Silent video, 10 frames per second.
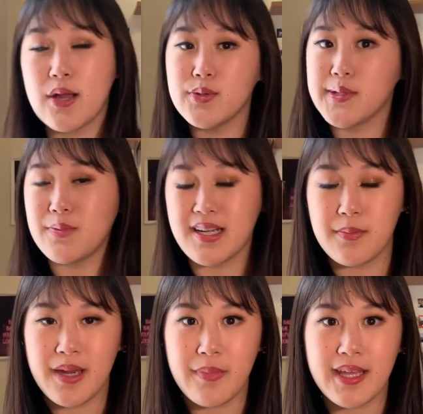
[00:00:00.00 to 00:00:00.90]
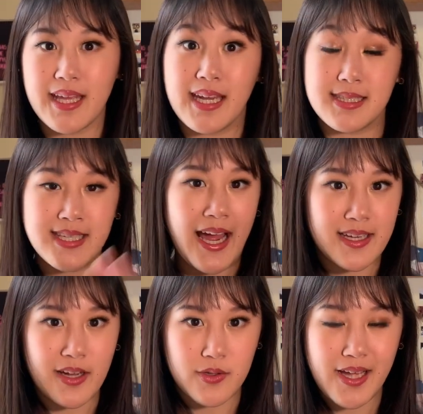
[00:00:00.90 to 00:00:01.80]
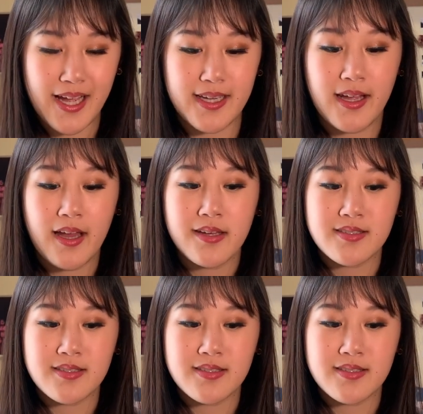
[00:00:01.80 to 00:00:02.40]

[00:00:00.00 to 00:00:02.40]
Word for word: I really recommend making an attack outline.